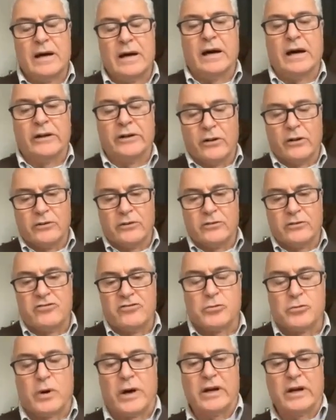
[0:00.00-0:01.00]
Another
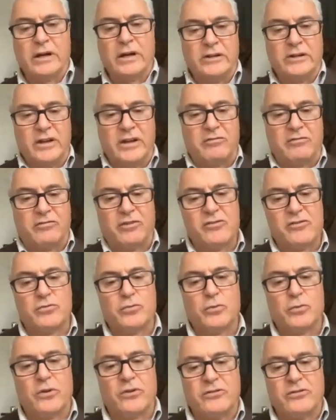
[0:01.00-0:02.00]
striking difference
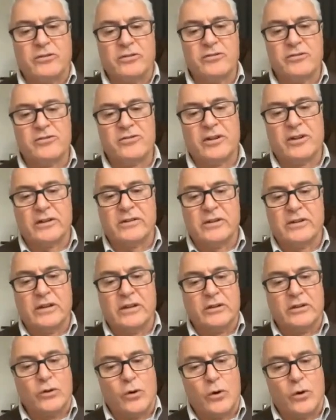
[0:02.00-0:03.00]
was that the
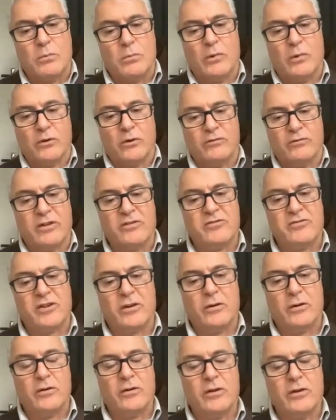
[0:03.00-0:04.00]
normal
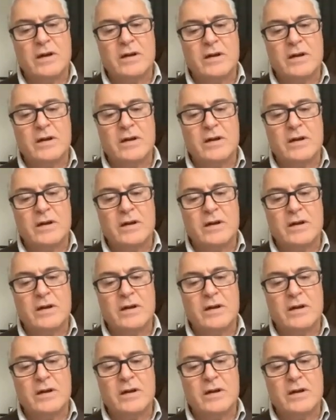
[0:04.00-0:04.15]
vesicle,